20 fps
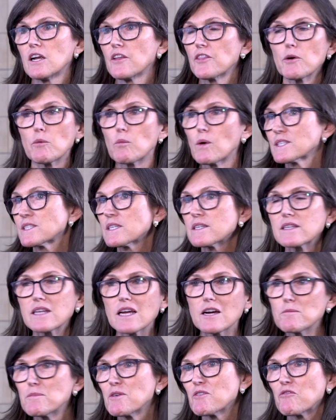that wasn't
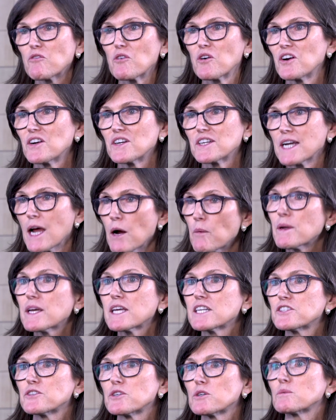there before. Now we
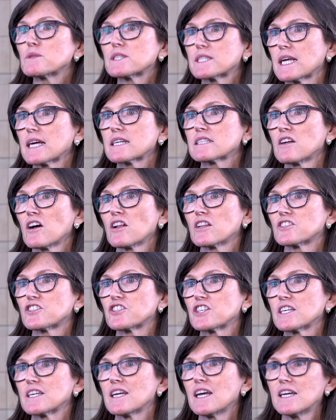can do it with
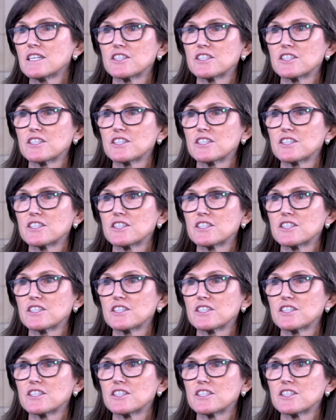technology.